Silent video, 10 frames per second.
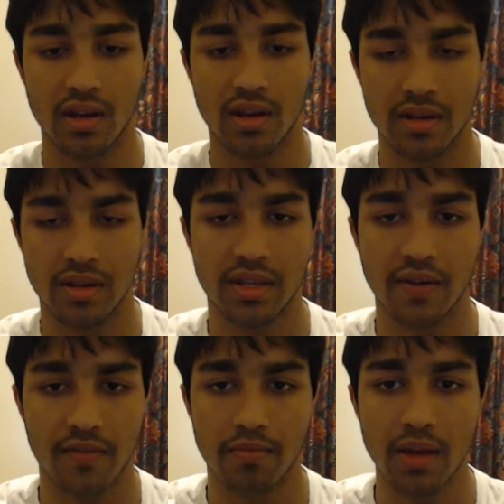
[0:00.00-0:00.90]

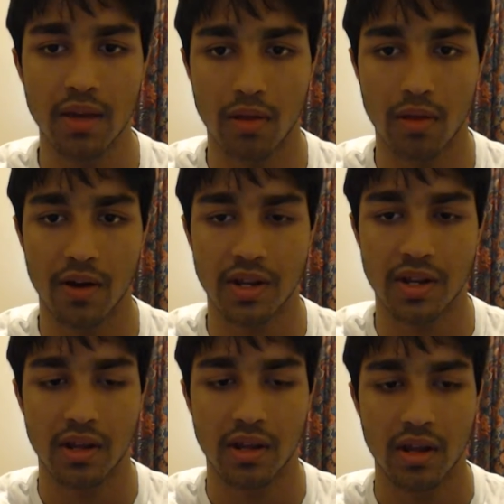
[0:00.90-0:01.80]
different people about it.
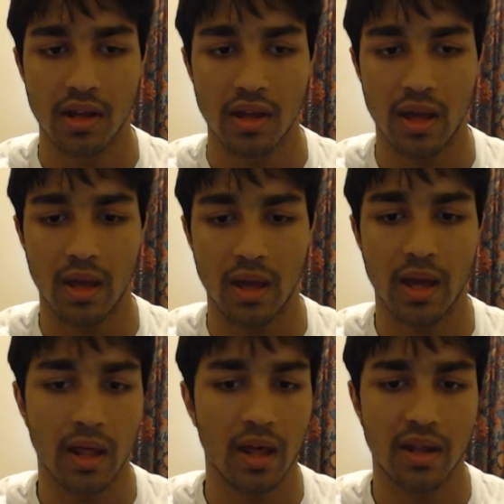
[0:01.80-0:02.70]

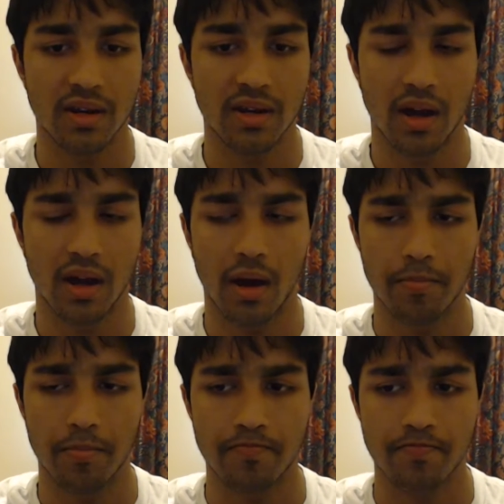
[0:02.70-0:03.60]
And
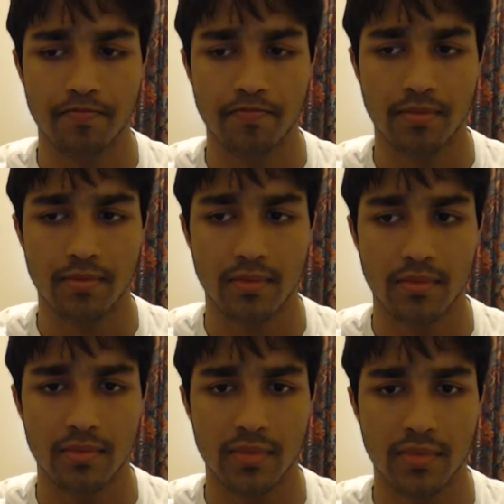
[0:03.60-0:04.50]

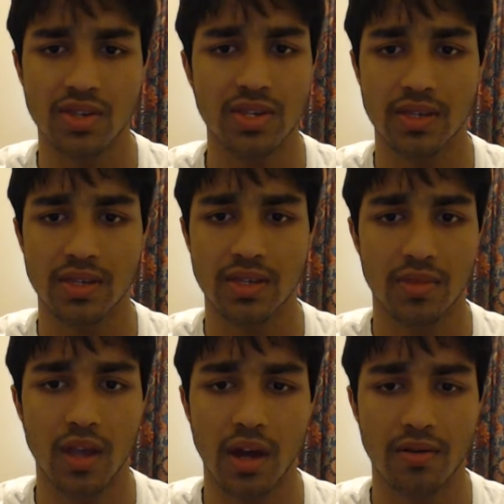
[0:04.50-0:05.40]
that's just
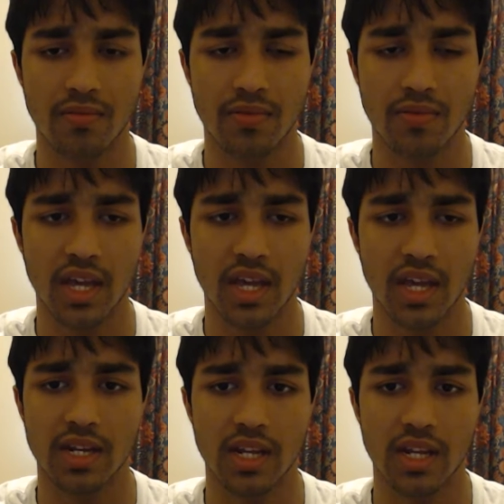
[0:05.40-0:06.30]
not that's
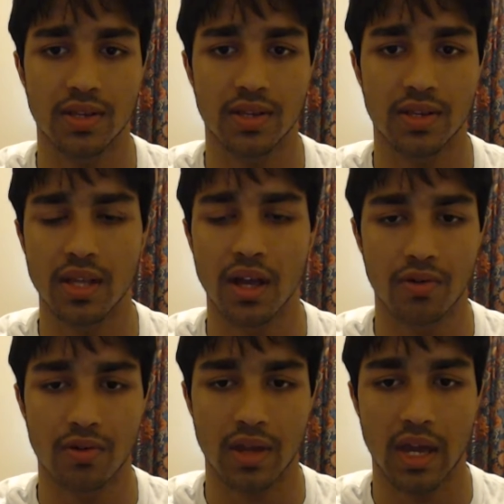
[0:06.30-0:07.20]
ridiculous. It's not
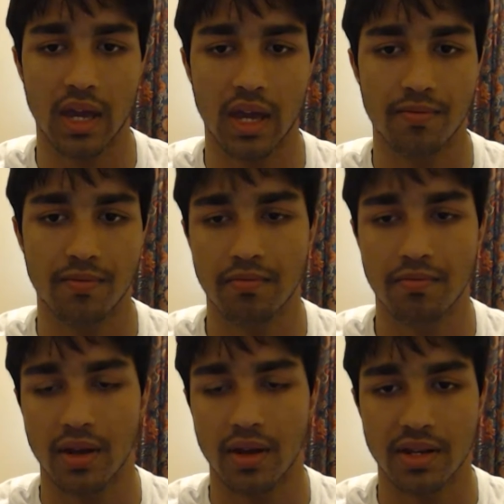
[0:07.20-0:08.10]
okay.
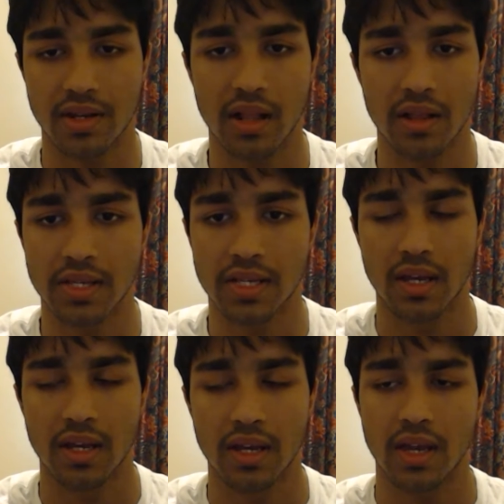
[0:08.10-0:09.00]
Taliz,
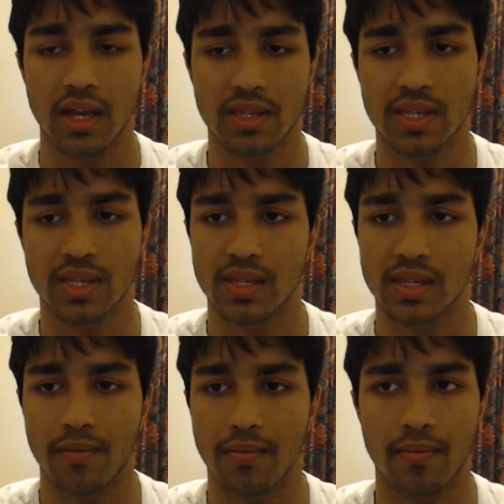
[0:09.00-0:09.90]
it's
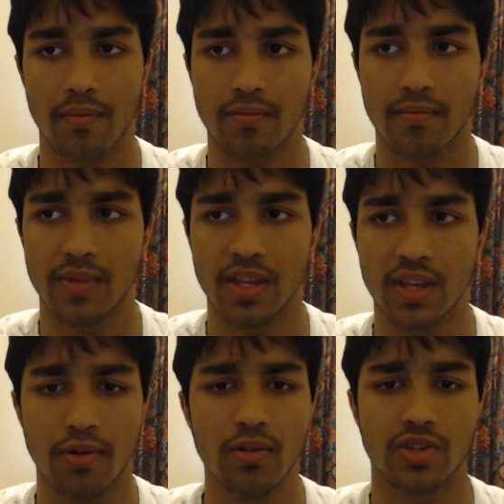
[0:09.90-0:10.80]
it's
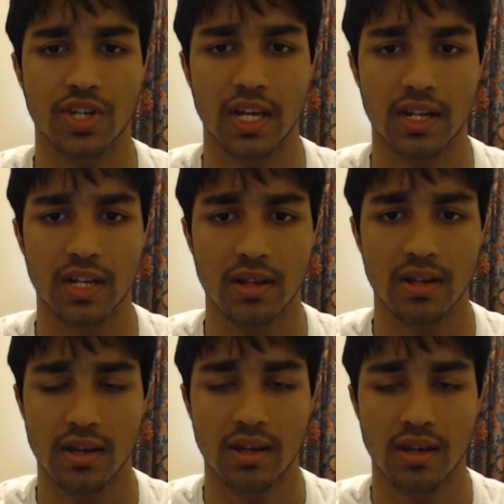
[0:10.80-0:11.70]
bullshit,
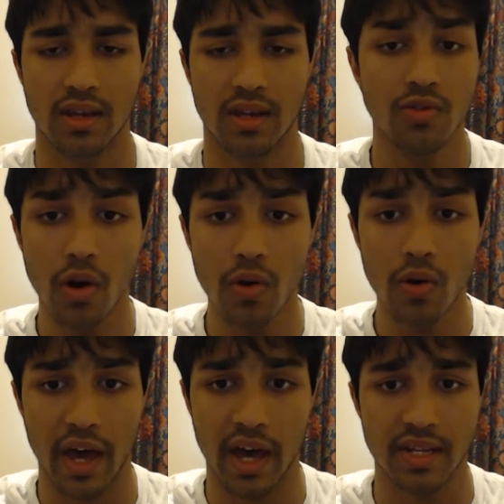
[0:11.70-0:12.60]
and you know
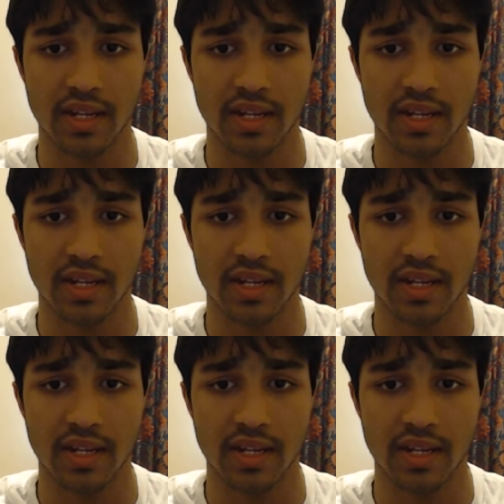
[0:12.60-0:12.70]
that.